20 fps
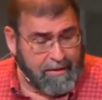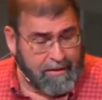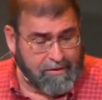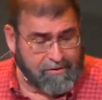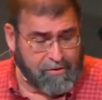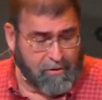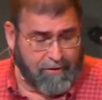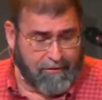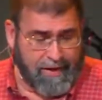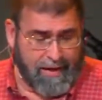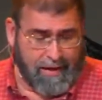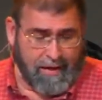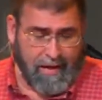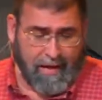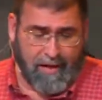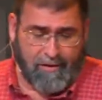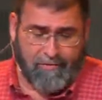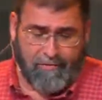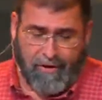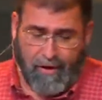So I've had a
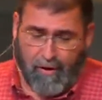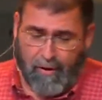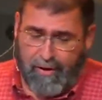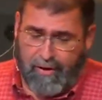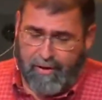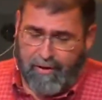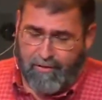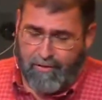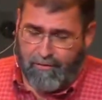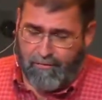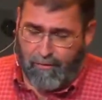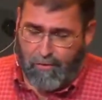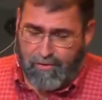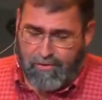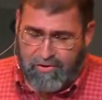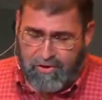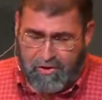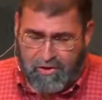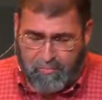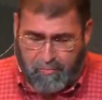lot of varied and
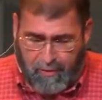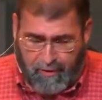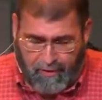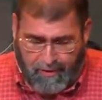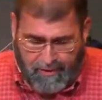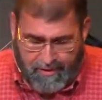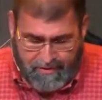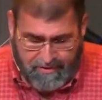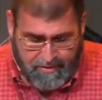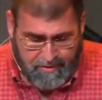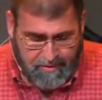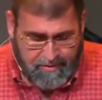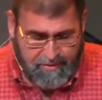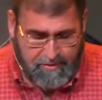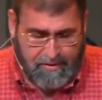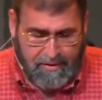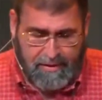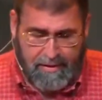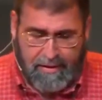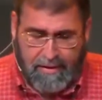diverse
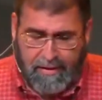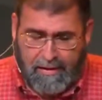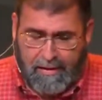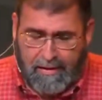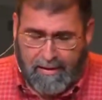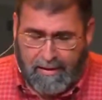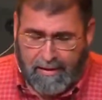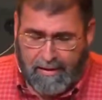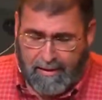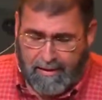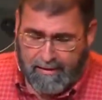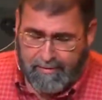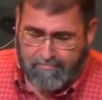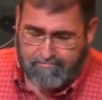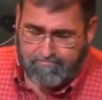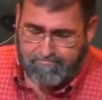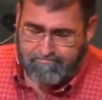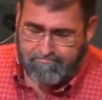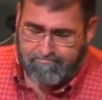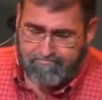experiences.
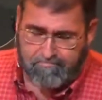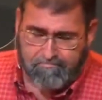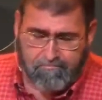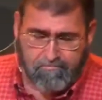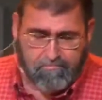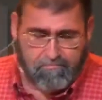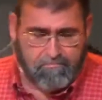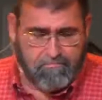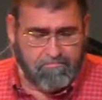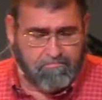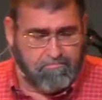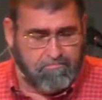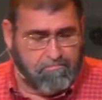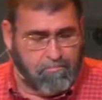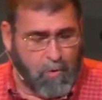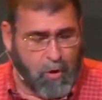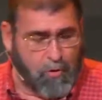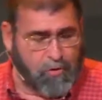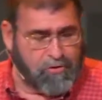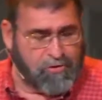
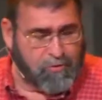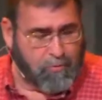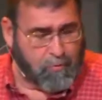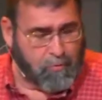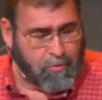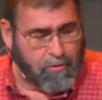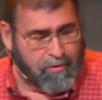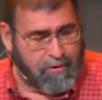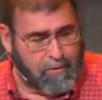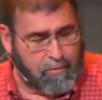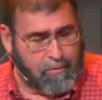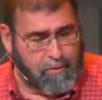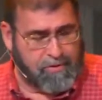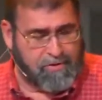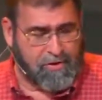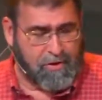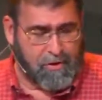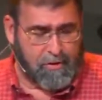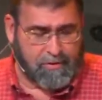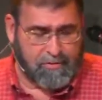Most were the
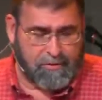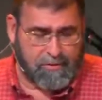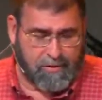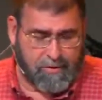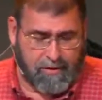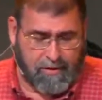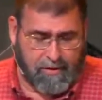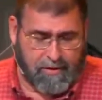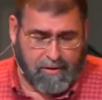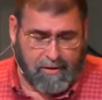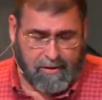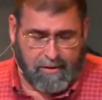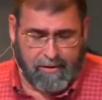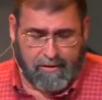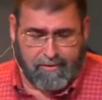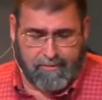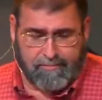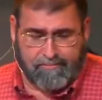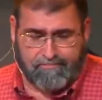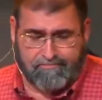result
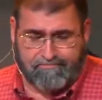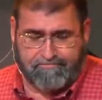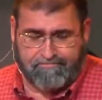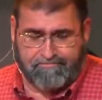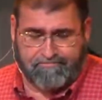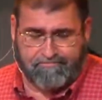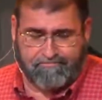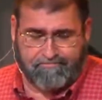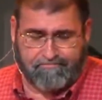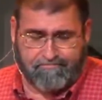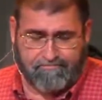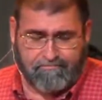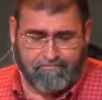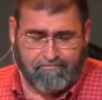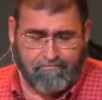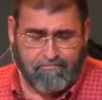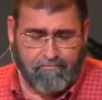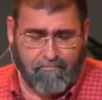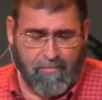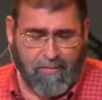or
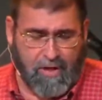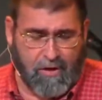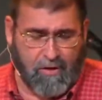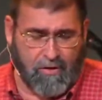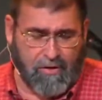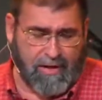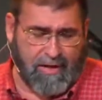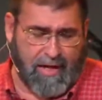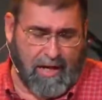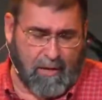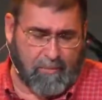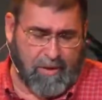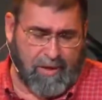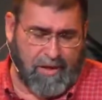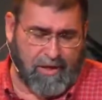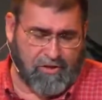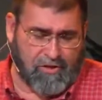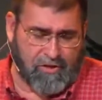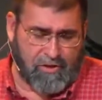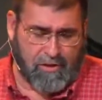the
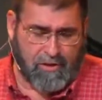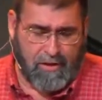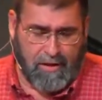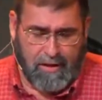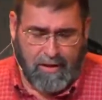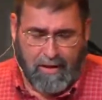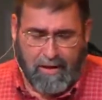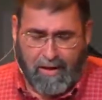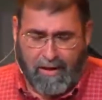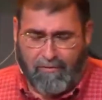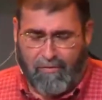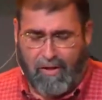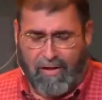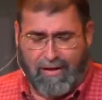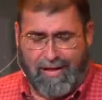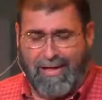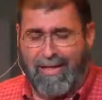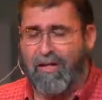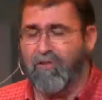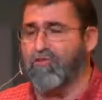combination of a
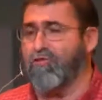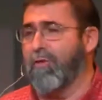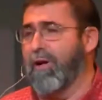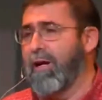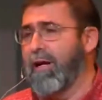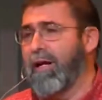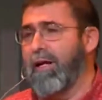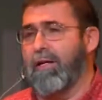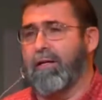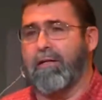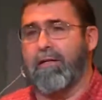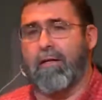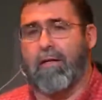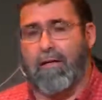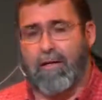lot of training.